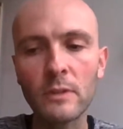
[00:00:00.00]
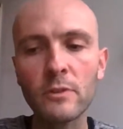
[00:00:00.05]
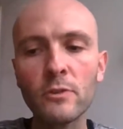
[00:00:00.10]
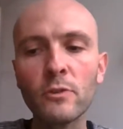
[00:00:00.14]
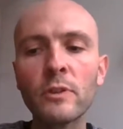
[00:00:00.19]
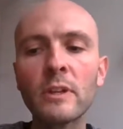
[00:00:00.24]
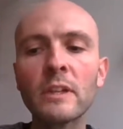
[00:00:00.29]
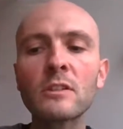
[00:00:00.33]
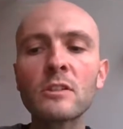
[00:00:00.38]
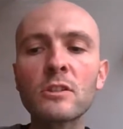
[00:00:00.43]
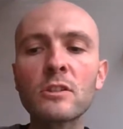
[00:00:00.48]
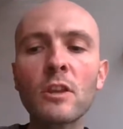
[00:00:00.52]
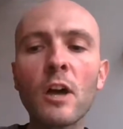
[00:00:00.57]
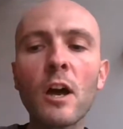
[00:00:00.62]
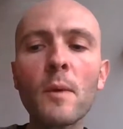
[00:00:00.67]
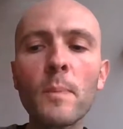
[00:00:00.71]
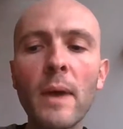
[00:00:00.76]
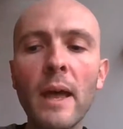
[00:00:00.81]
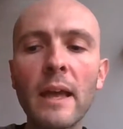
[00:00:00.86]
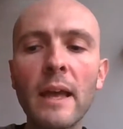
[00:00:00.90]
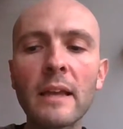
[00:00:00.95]
Well, you can
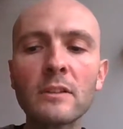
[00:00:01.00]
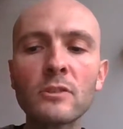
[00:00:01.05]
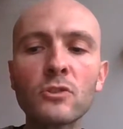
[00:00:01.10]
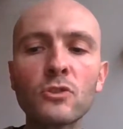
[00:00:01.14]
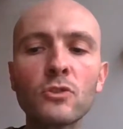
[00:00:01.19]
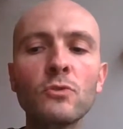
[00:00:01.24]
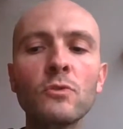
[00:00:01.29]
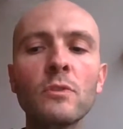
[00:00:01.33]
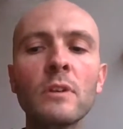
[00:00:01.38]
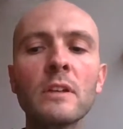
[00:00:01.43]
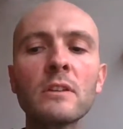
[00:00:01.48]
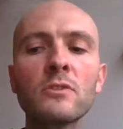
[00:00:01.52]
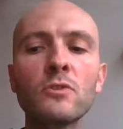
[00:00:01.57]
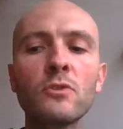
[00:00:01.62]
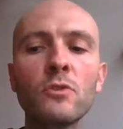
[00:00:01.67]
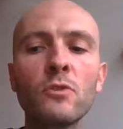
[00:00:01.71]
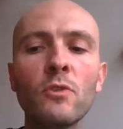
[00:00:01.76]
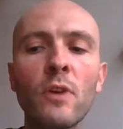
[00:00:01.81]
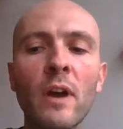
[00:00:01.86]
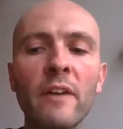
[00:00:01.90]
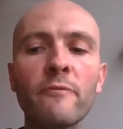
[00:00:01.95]
start as soon as
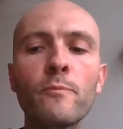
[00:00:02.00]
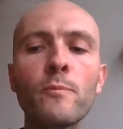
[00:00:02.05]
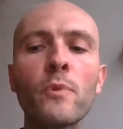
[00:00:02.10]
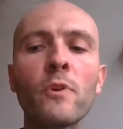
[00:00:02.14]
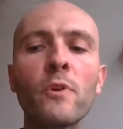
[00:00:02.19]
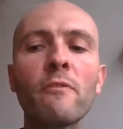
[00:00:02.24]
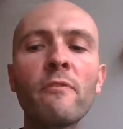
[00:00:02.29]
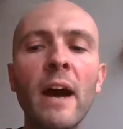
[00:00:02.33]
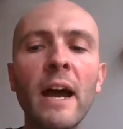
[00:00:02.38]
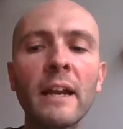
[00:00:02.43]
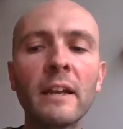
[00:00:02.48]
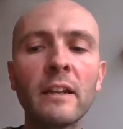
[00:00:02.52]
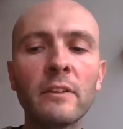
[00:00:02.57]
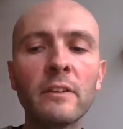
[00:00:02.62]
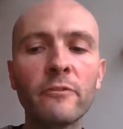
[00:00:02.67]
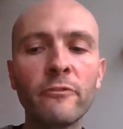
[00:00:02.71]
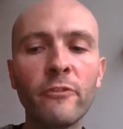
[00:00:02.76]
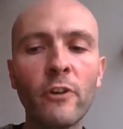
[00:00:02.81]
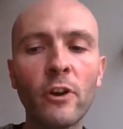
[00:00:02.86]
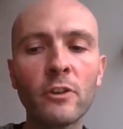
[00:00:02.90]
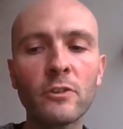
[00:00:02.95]
you have
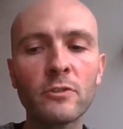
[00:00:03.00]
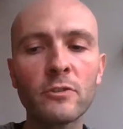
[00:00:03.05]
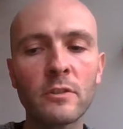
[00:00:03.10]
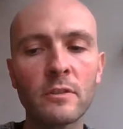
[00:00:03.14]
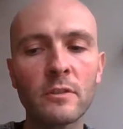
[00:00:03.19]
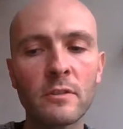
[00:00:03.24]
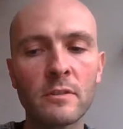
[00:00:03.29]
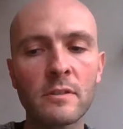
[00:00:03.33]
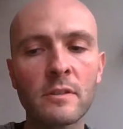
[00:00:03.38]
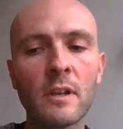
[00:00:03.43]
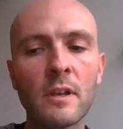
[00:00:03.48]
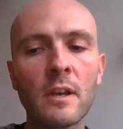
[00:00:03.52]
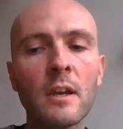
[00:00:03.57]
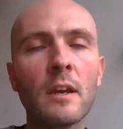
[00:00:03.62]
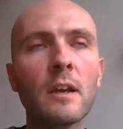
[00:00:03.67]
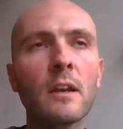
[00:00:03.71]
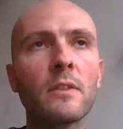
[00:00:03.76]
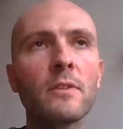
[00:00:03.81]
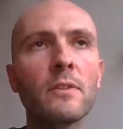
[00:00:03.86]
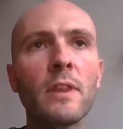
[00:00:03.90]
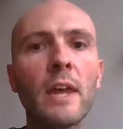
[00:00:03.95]
provided functions
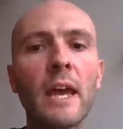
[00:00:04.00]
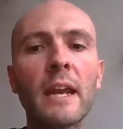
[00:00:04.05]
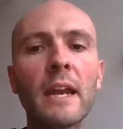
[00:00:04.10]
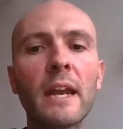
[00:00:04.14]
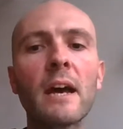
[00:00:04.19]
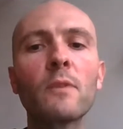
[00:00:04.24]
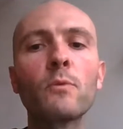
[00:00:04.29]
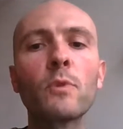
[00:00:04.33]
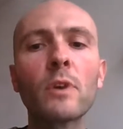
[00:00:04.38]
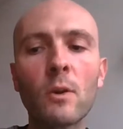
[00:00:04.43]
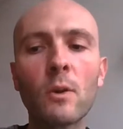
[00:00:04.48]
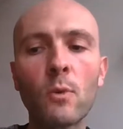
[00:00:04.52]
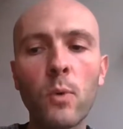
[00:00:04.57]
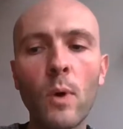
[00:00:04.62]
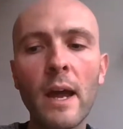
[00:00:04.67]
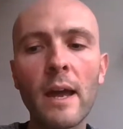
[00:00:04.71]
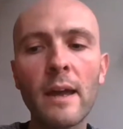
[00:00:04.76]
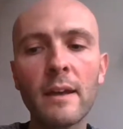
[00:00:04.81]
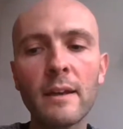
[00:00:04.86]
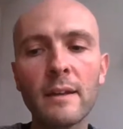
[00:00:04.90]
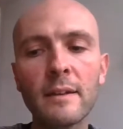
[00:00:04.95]
that
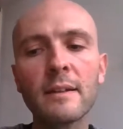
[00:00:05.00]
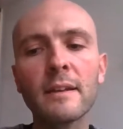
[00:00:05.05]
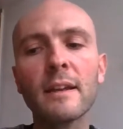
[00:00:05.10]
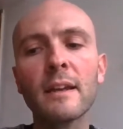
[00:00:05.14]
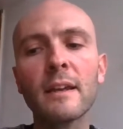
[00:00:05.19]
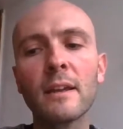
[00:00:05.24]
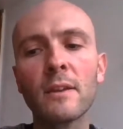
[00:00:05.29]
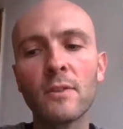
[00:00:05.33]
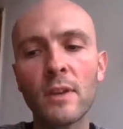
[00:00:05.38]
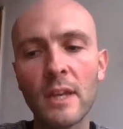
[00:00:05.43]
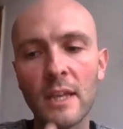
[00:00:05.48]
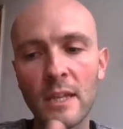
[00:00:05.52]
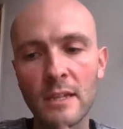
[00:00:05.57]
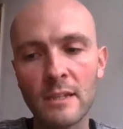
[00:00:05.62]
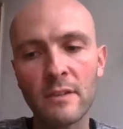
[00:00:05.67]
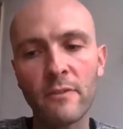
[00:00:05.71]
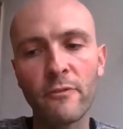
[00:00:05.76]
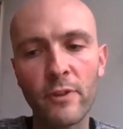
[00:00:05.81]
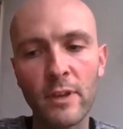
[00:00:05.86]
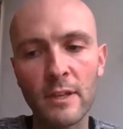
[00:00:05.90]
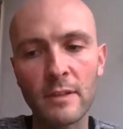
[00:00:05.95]
are required
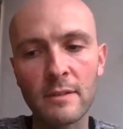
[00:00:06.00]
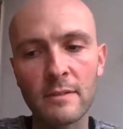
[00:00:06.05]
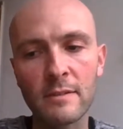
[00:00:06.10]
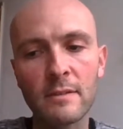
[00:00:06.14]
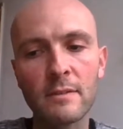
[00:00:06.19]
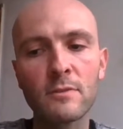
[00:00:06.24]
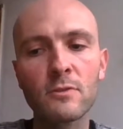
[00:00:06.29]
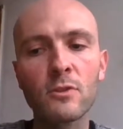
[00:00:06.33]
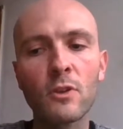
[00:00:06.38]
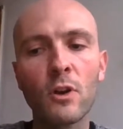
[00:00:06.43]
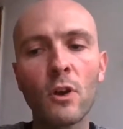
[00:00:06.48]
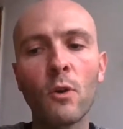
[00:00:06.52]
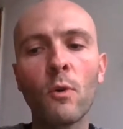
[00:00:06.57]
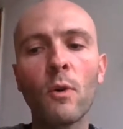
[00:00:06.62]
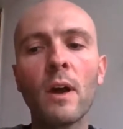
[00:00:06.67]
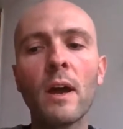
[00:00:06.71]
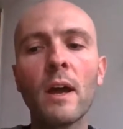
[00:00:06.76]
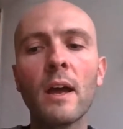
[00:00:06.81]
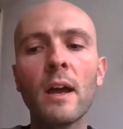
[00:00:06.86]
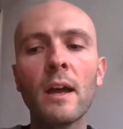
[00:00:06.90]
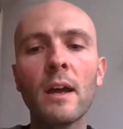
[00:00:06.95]
in the interface.
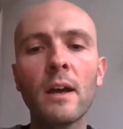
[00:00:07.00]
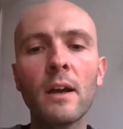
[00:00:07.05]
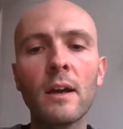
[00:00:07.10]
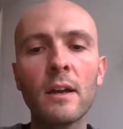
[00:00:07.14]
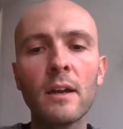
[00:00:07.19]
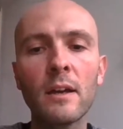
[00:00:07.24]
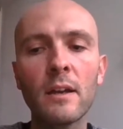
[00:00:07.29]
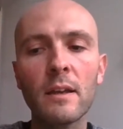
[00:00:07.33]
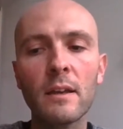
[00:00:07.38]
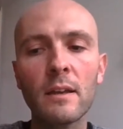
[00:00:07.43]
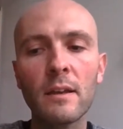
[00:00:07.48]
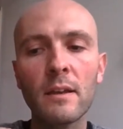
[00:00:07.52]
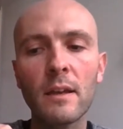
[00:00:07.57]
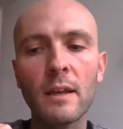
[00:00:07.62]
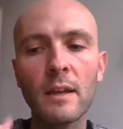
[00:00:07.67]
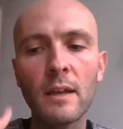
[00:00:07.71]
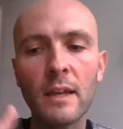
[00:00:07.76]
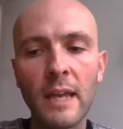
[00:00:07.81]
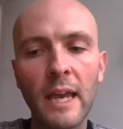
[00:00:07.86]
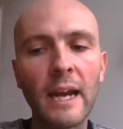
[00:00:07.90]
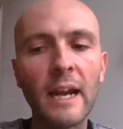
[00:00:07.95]
So,
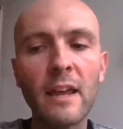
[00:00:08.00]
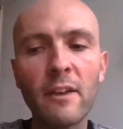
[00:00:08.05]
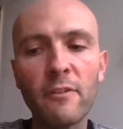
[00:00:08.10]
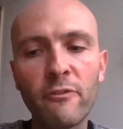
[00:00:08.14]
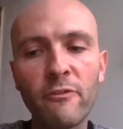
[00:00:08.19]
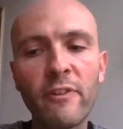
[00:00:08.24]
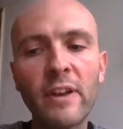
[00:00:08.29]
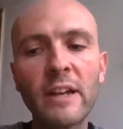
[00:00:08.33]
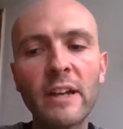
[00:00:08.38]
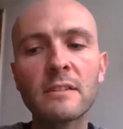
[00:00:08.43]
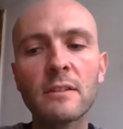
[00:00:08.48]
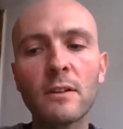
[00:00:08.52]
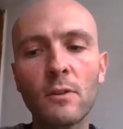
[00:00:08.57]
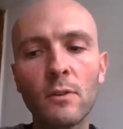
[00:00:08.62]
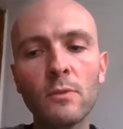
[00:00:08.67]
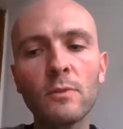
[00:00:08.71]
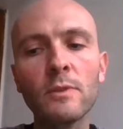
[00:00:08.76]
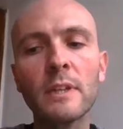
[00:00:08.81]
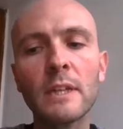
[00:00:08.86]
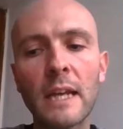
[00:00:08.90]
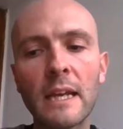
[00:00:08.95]
can
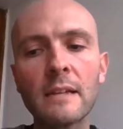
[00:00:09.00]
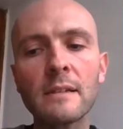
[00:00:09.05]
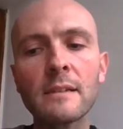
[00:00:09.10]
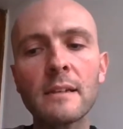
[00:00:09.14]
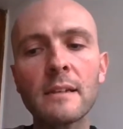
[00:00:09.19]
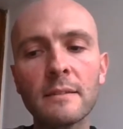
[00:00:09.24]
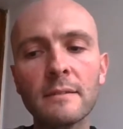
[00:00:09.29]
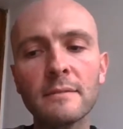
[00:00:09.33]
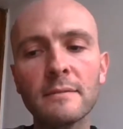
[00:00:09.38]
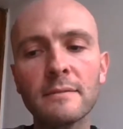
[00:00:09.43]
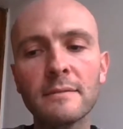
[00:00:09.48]
I fetch all the